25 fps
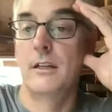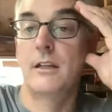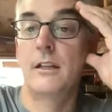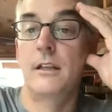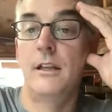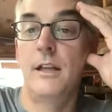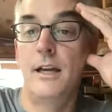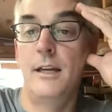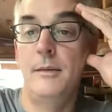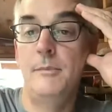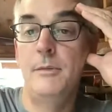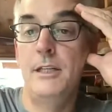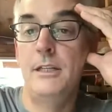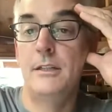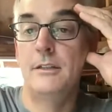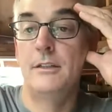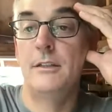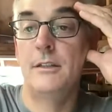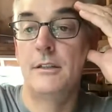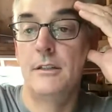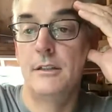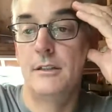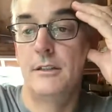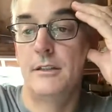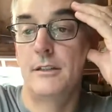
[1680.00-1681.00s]
Climate
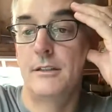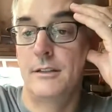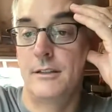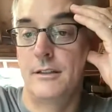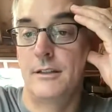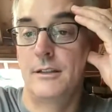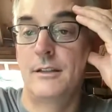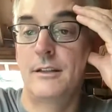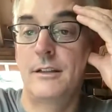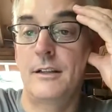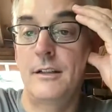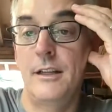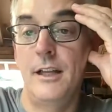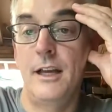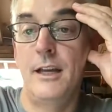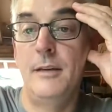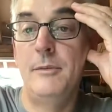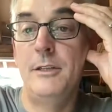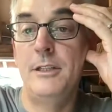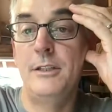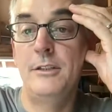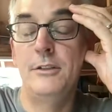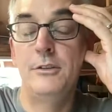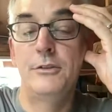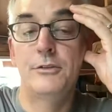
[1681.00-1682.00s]

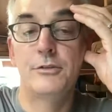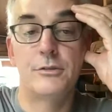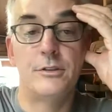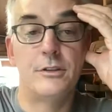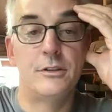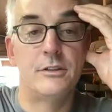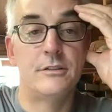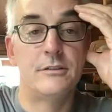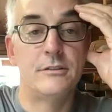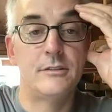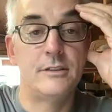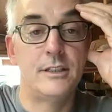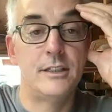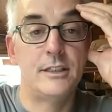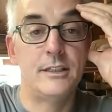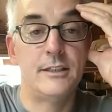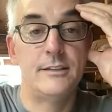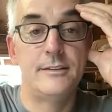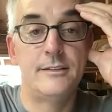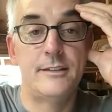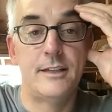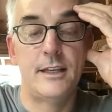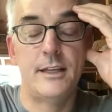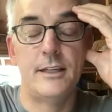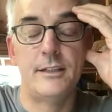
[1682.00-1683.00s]
Neutral
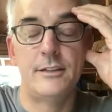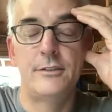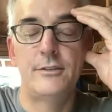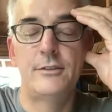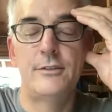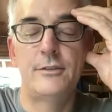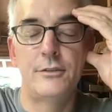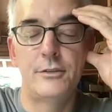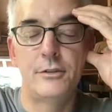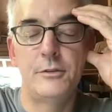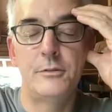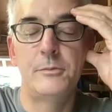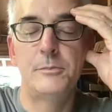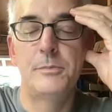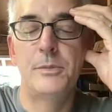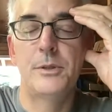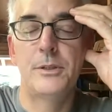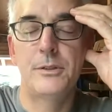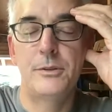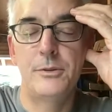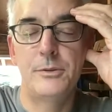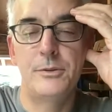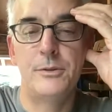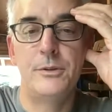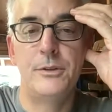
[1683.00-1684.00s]
is a super
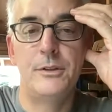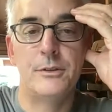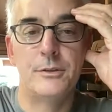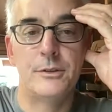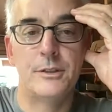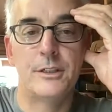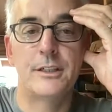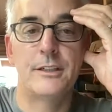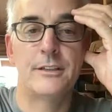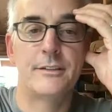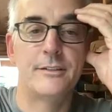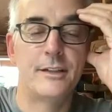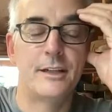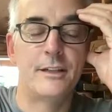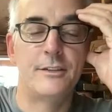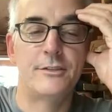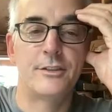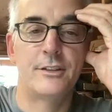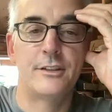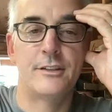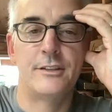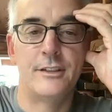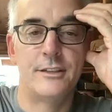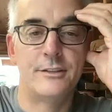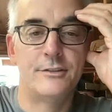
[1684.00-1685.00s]
cool
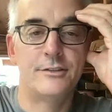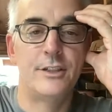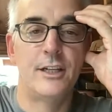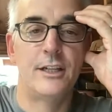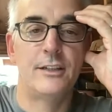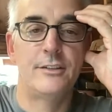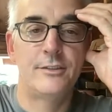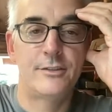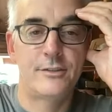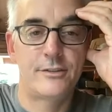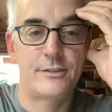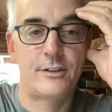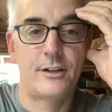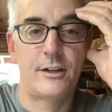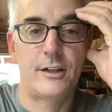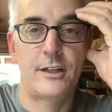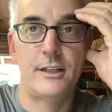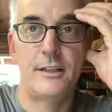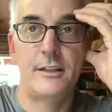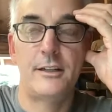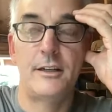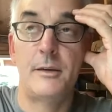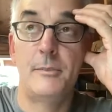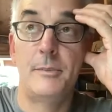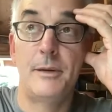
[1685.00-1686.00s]
organization that just
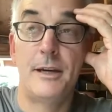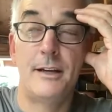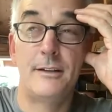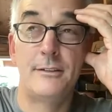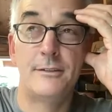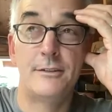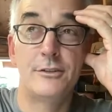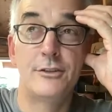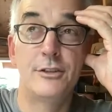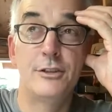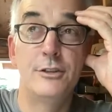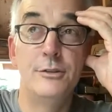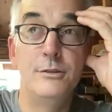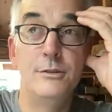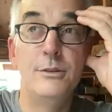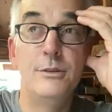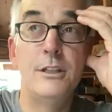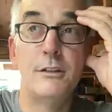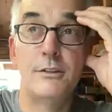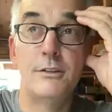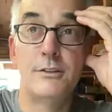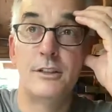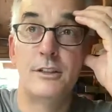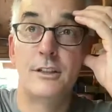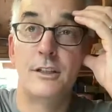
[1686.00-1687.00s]
started about 2
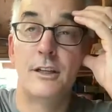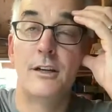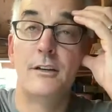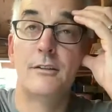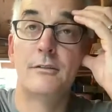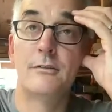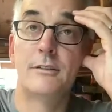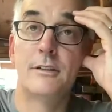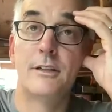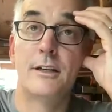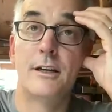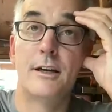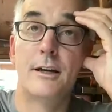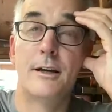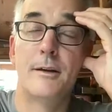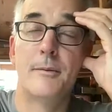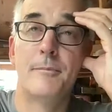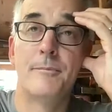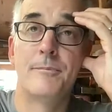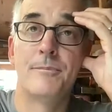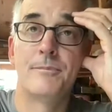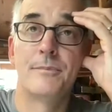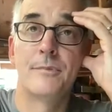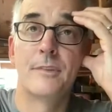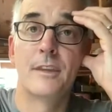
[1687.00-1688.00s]
years ago.
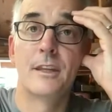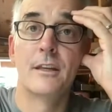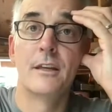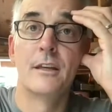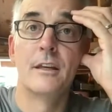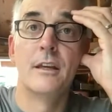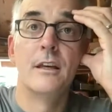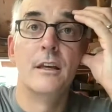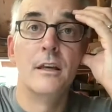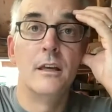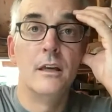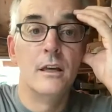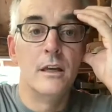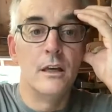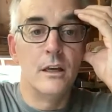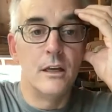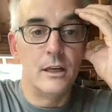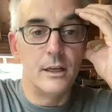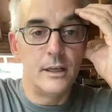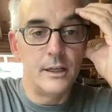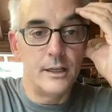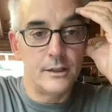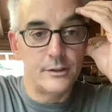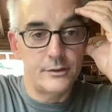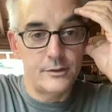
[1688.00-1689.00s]

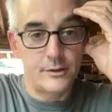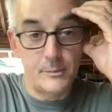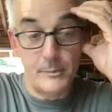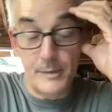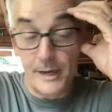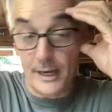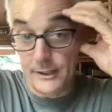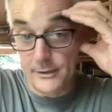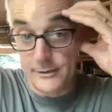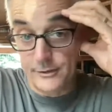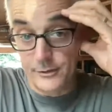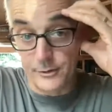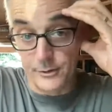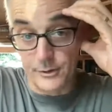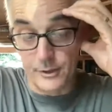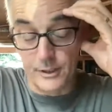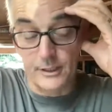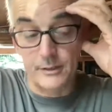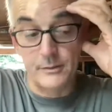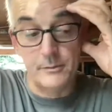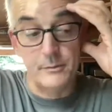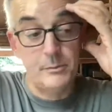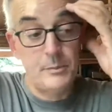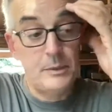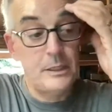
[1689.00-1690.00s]
Here's the
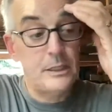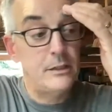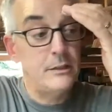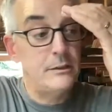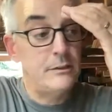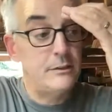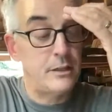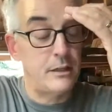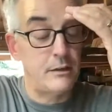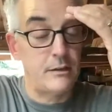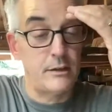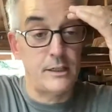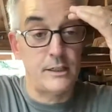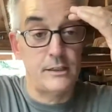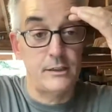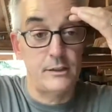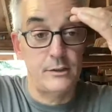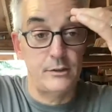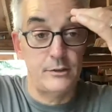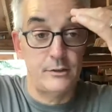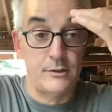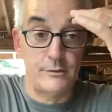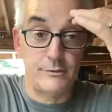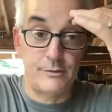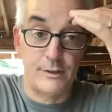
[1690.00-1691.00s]
backstory. Peter Deering,
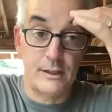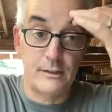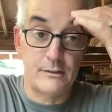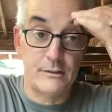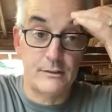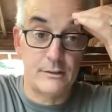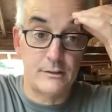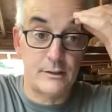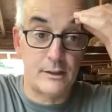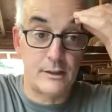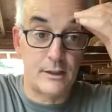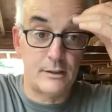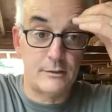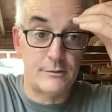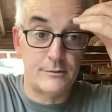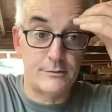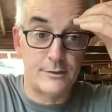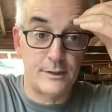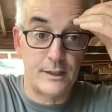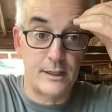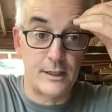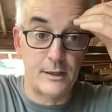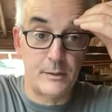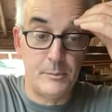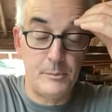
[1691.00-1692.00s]
who's the founder of
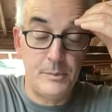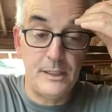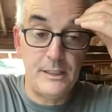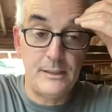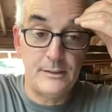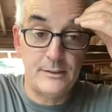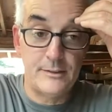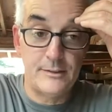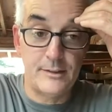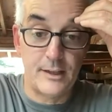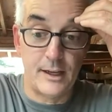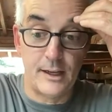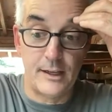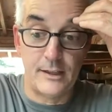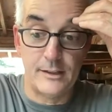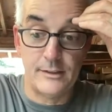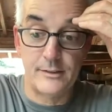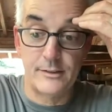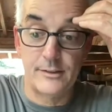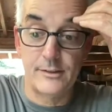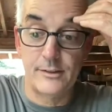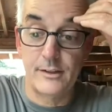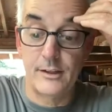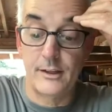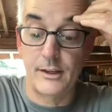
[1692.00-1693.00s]
Peak
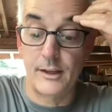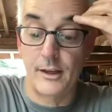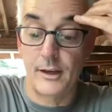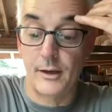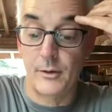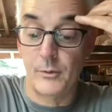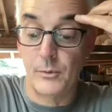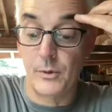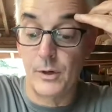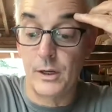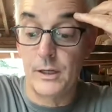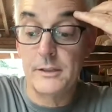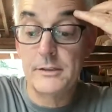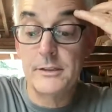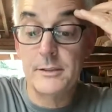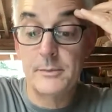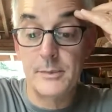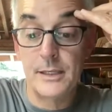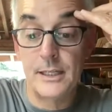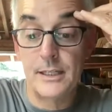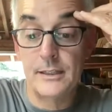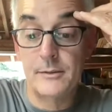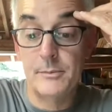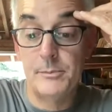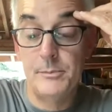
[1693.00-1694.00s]
Designs, wanted to
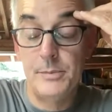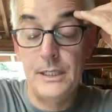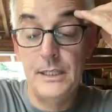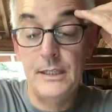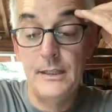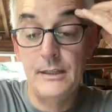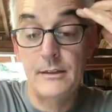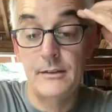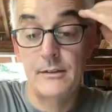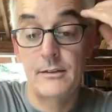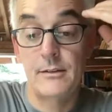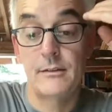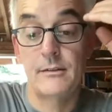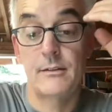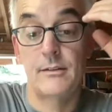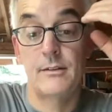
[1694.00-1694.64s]
make Peak